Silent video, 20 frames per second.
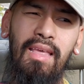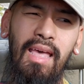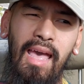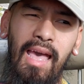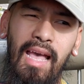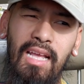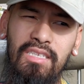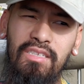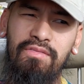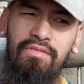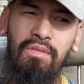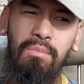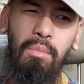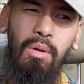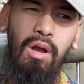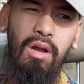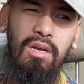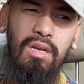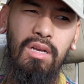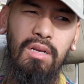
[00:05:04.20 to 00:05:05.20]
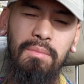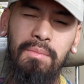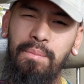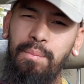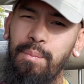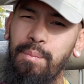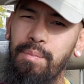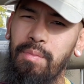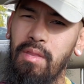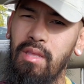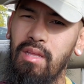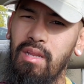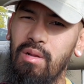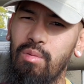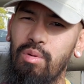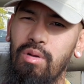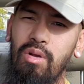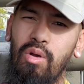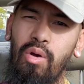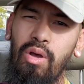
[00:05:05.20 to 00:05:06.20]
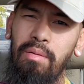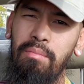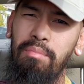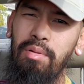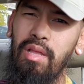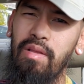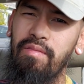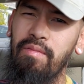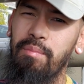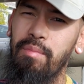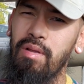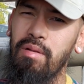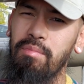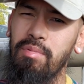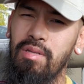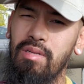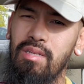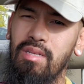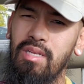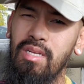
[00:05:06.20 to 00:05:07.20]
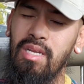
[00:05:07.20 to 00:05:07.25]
the hatch for mock-up, and we'll go ahead and play from there. But